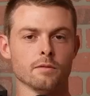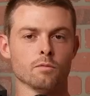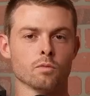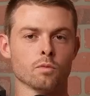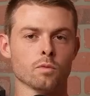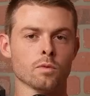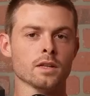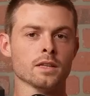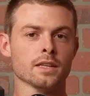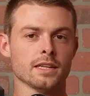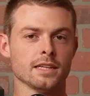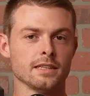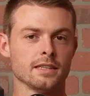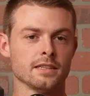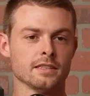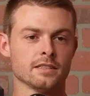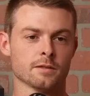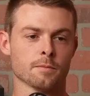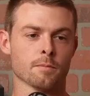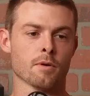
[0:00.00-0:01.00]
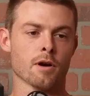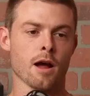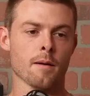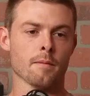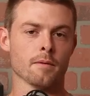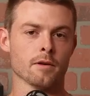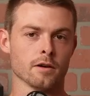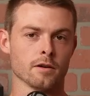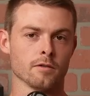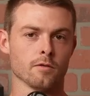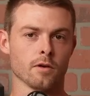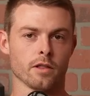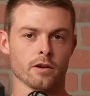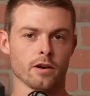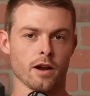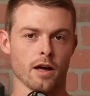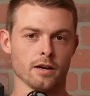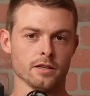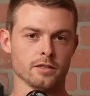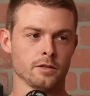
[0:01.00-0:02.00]
really, it's the barometer of whether or
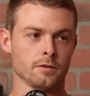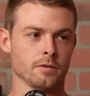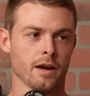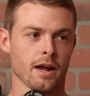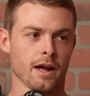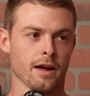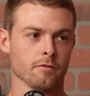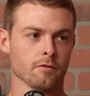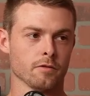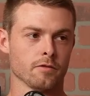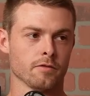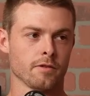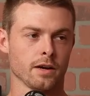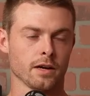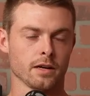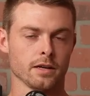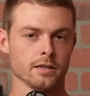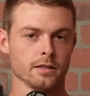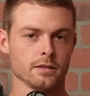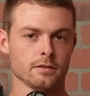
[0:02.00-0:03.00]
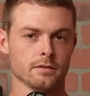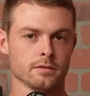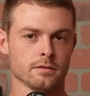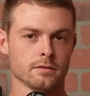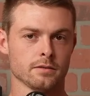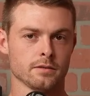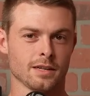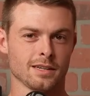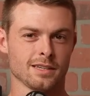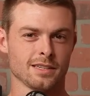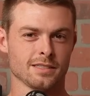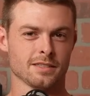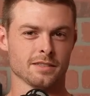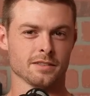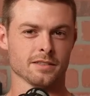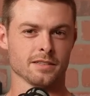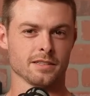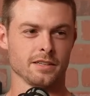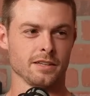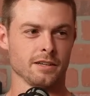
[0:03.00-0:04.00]
not a 2.5 would find it not
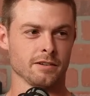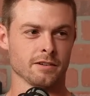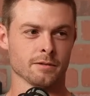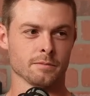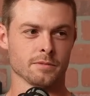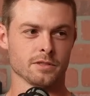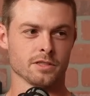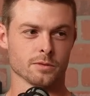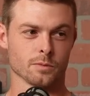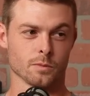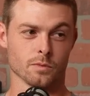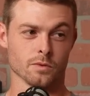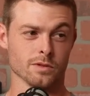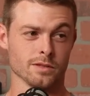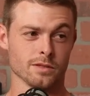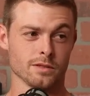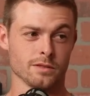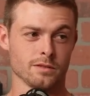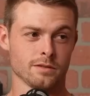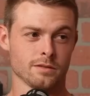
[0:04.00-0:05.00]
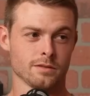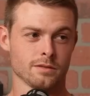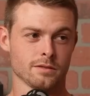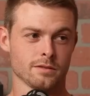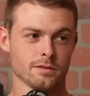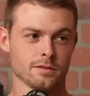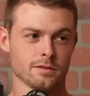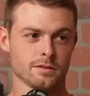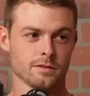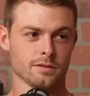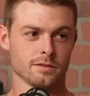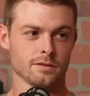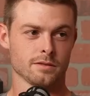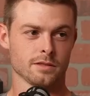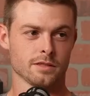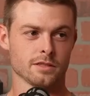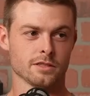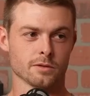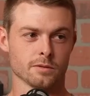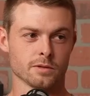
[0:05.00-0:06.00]
necessarily endearing, but just would.
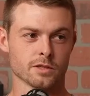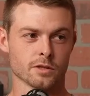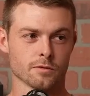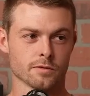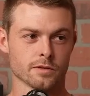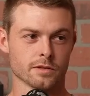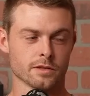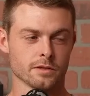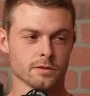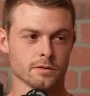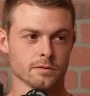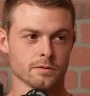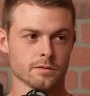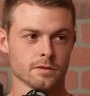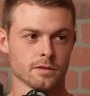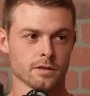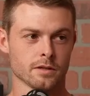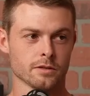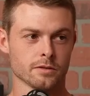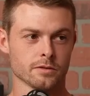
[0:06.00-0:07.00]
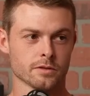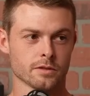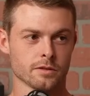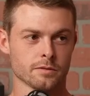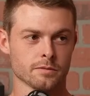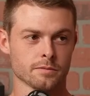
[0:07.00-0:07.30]
And so he's 0-2 on those two.